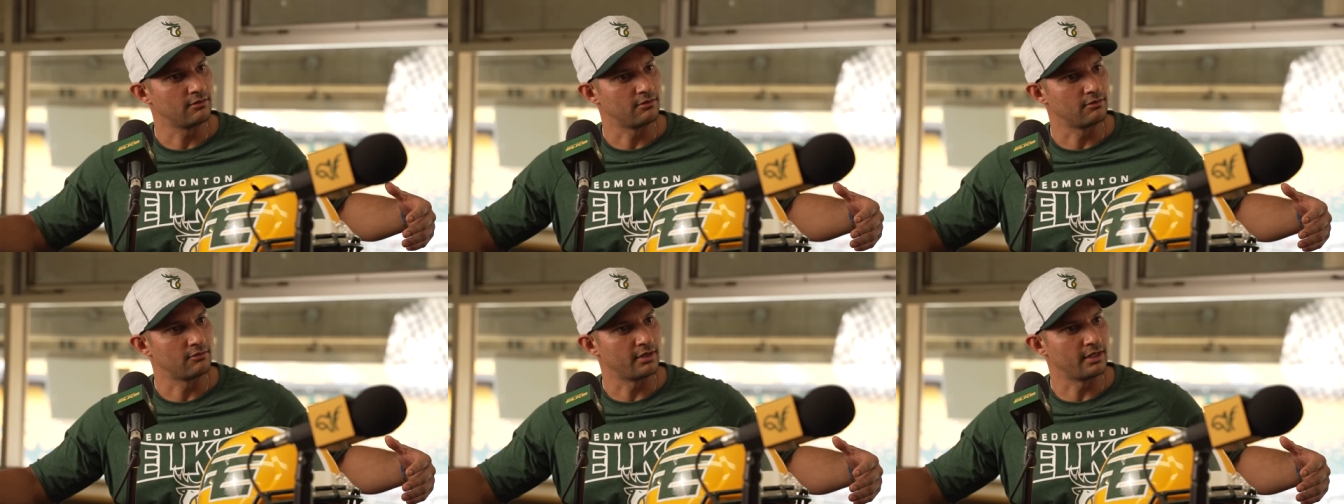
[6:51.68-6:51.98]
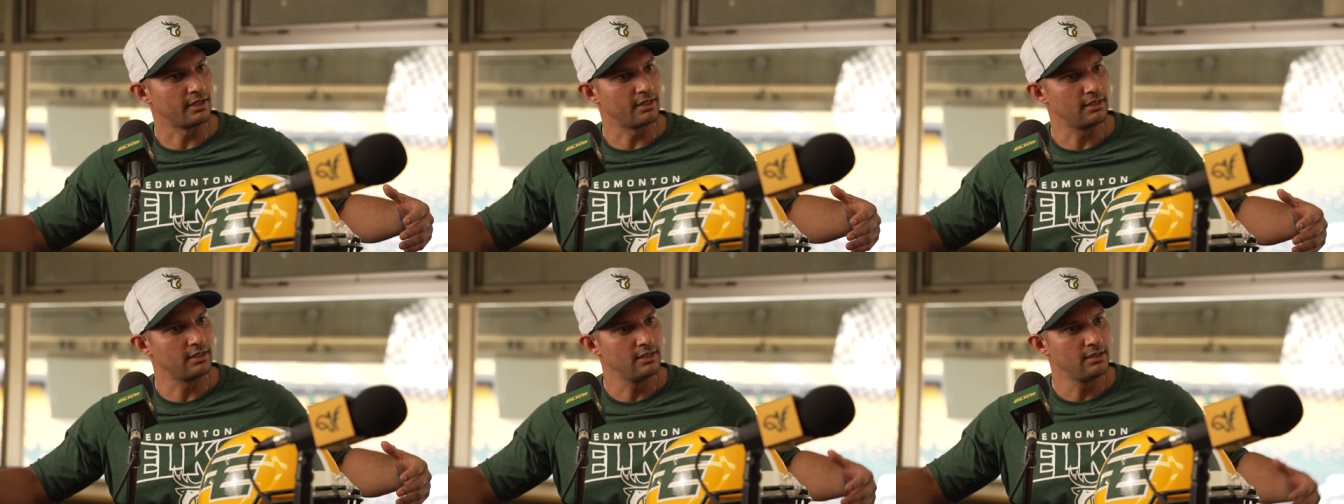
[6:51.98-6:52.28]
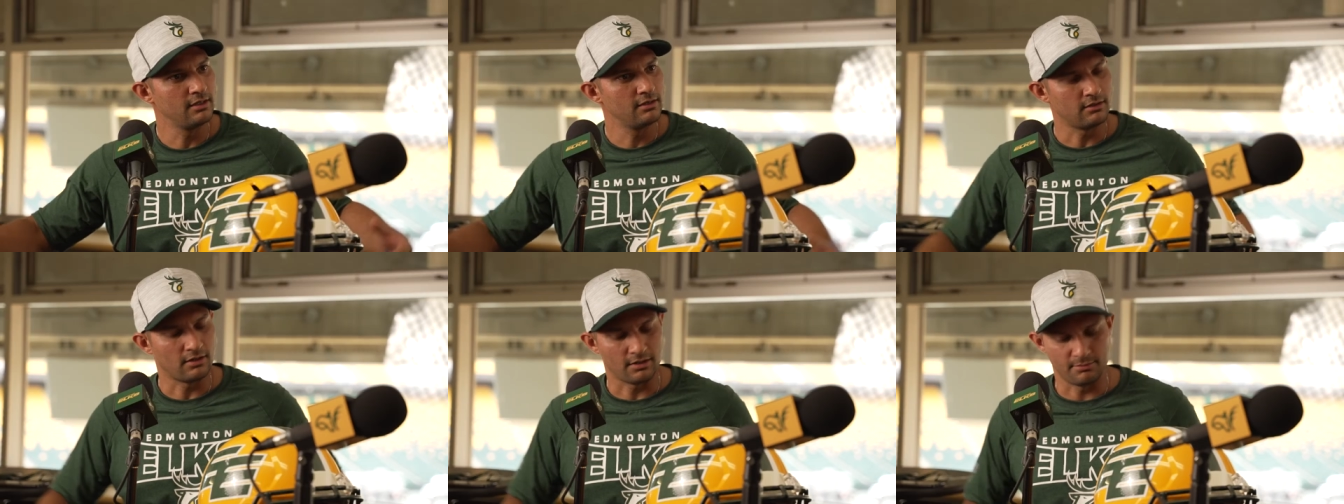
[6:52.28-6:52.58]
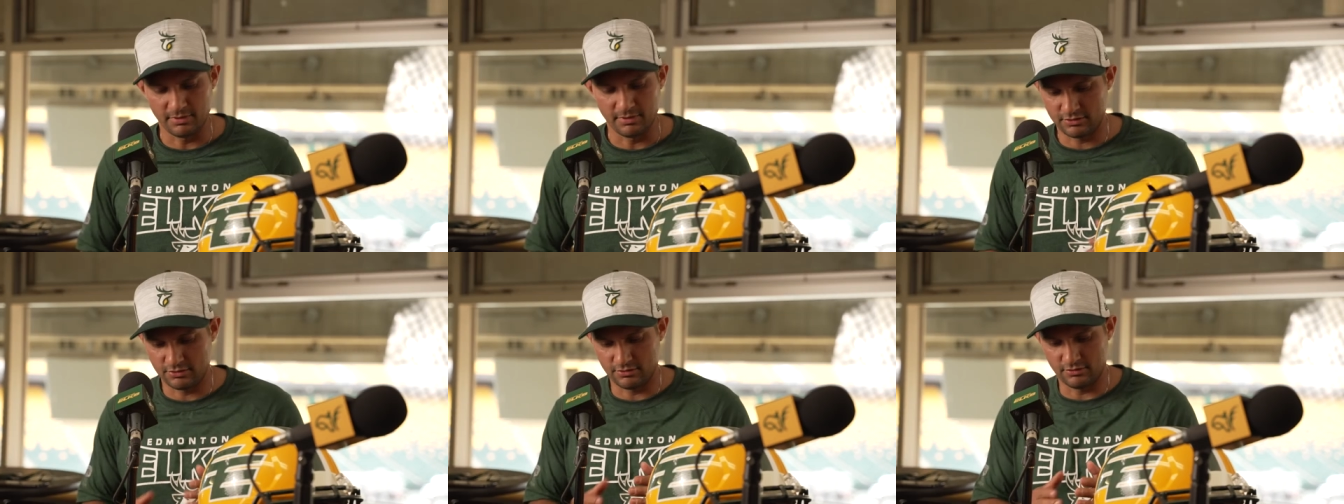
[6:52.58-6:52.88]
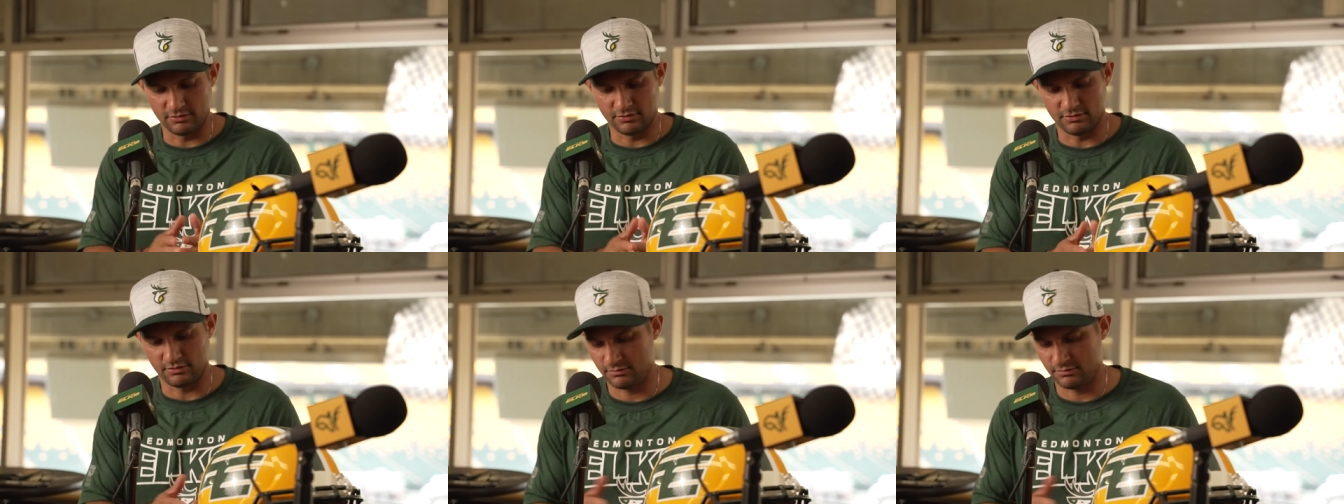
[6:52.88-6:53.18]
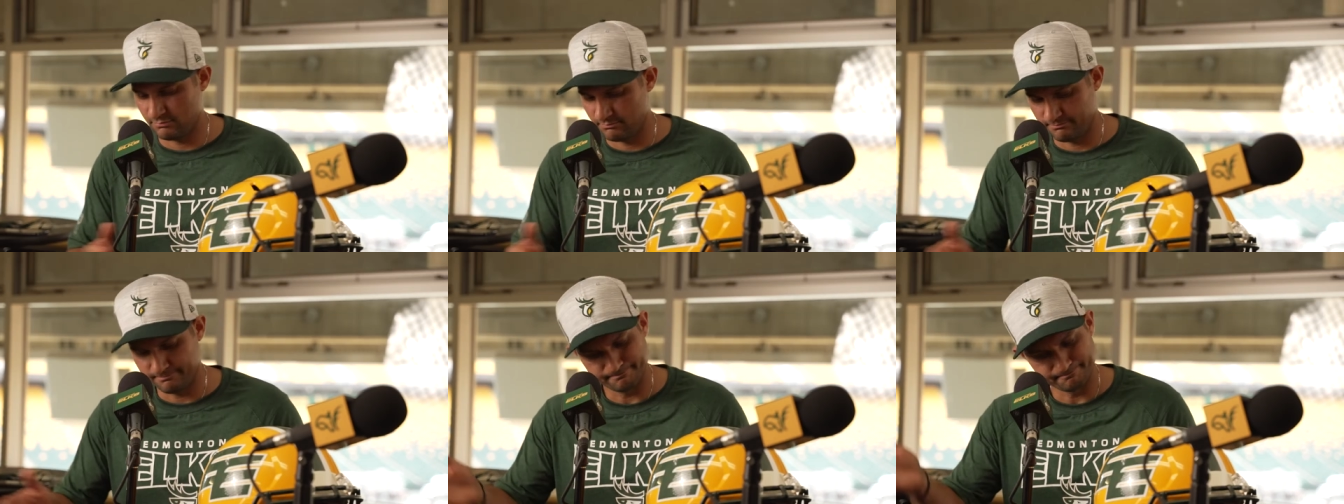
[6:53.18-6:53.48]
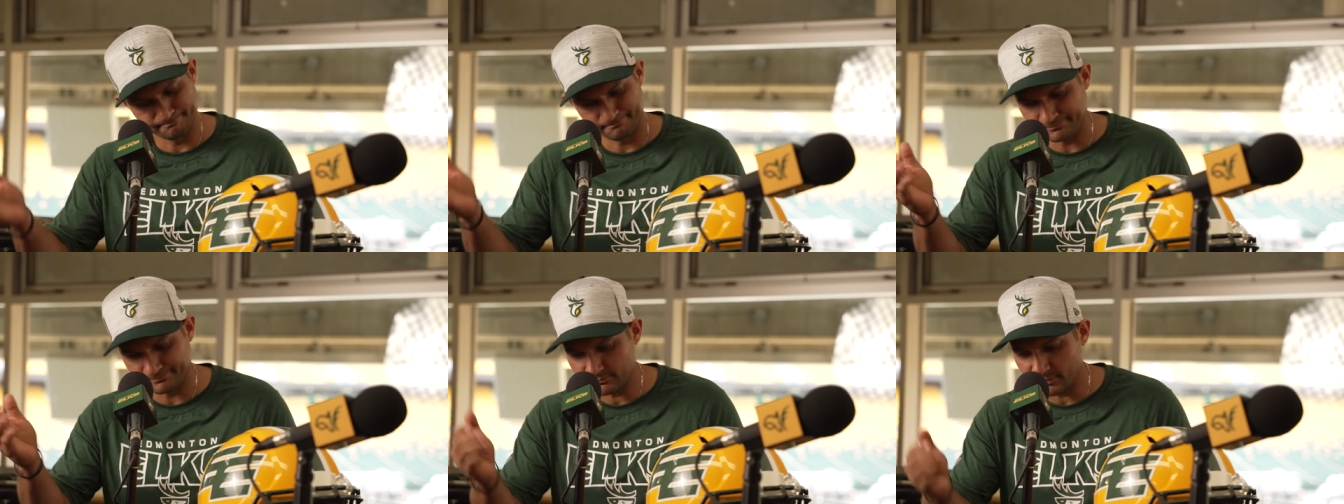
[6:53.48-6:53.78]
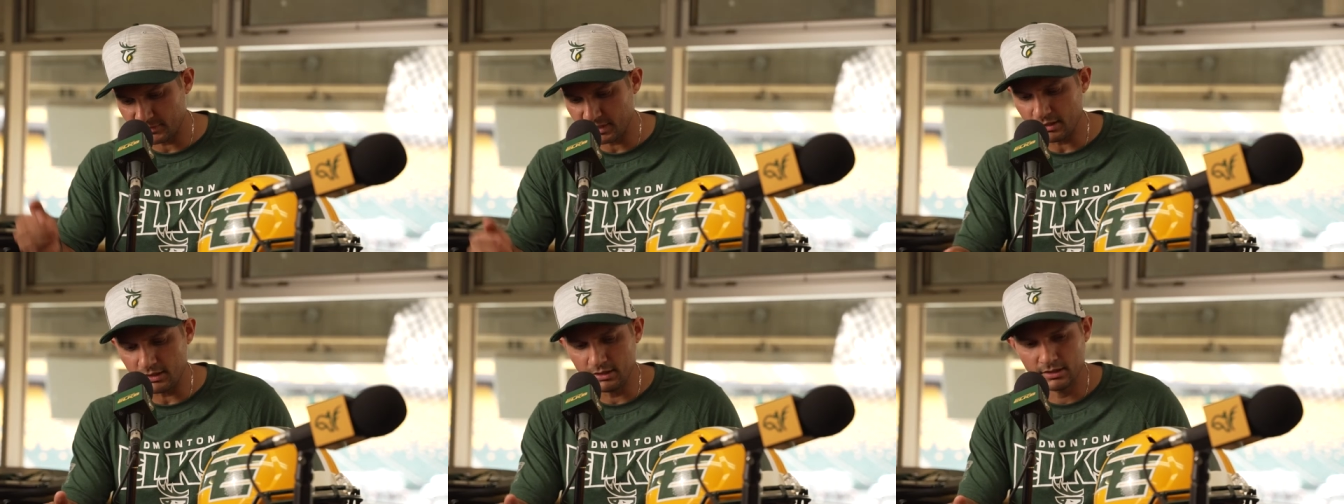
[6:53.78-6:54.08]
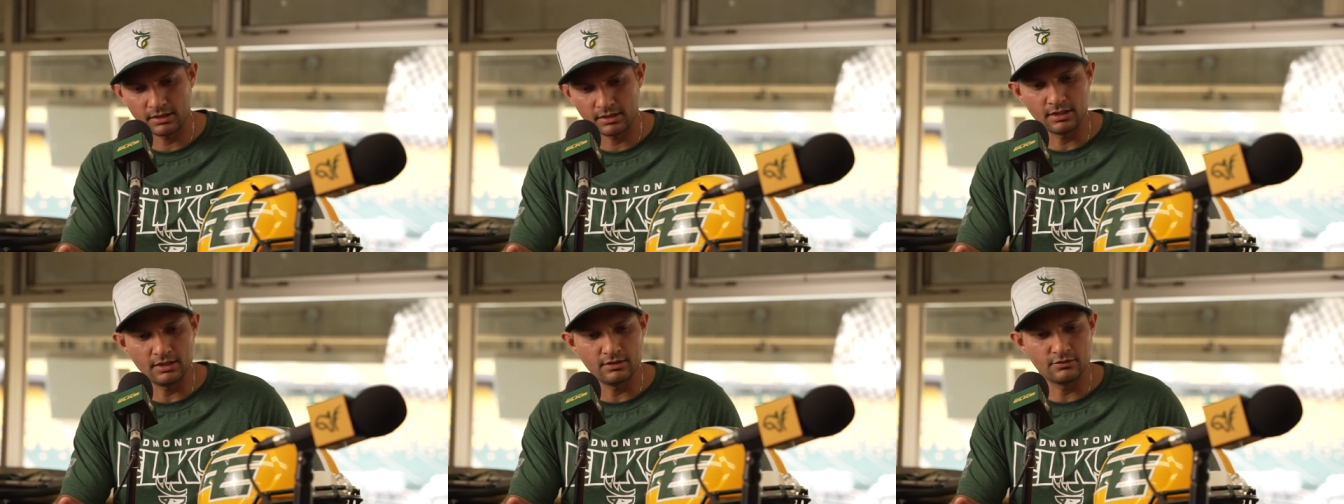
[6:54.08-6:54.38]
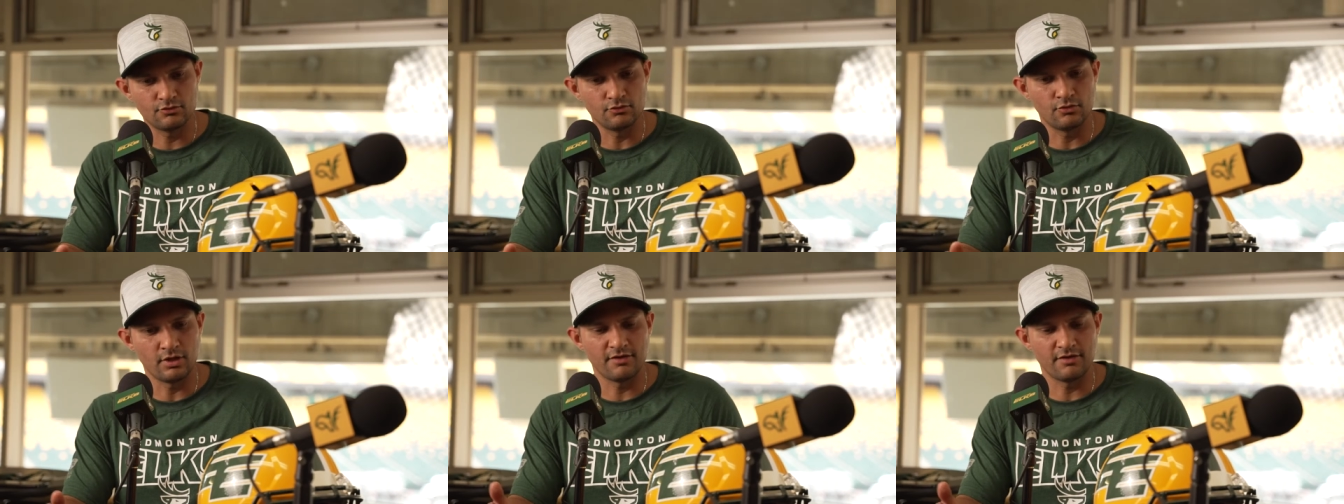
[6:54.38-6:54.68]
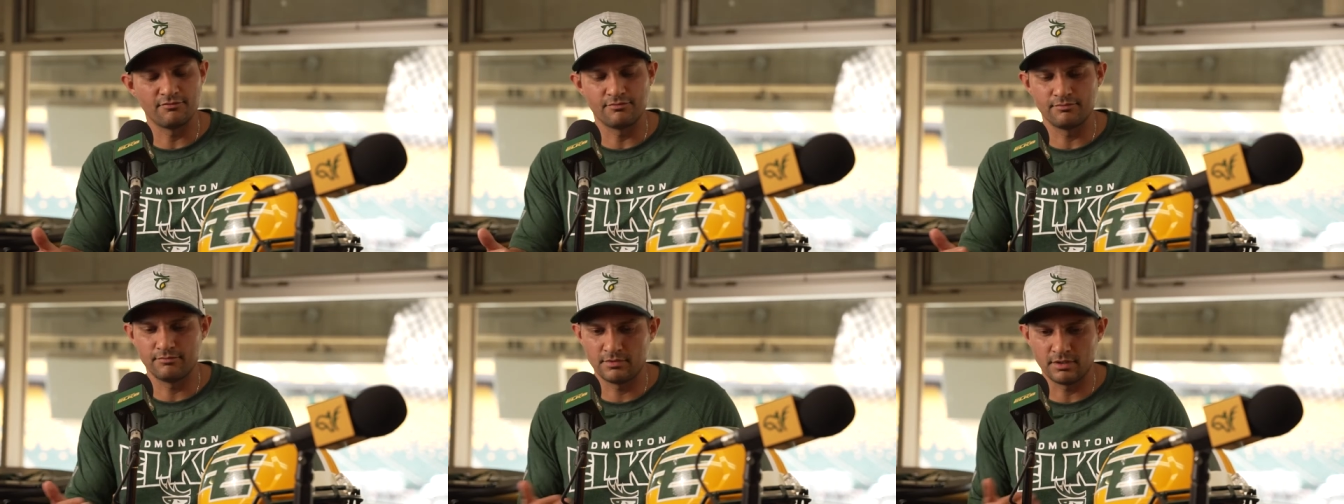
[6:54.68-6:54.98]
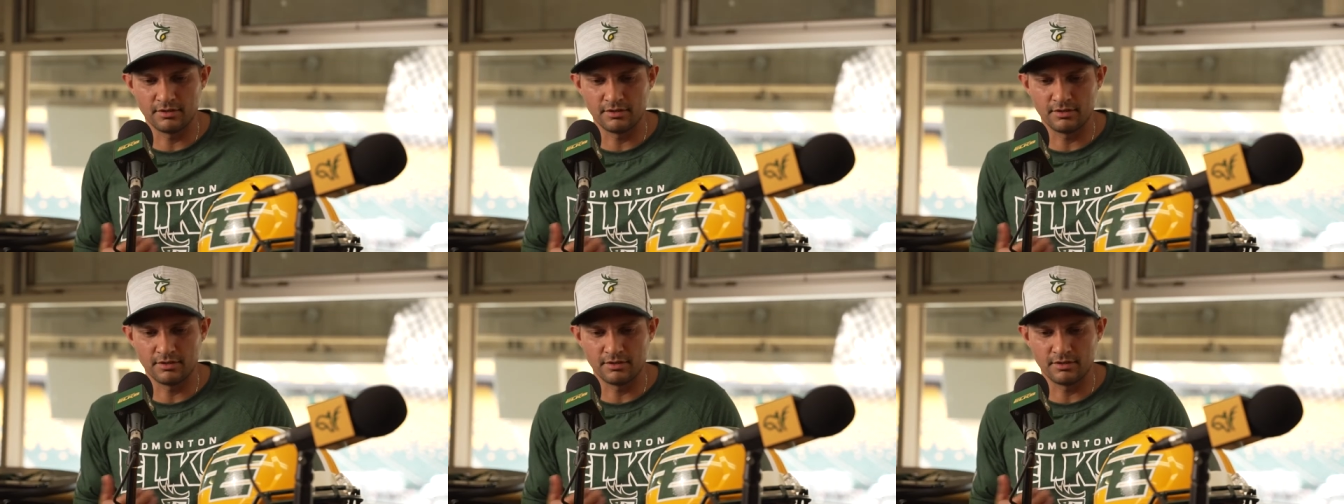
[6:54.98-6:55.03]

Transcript: right? Mm-hmm. I bet you there's kids who have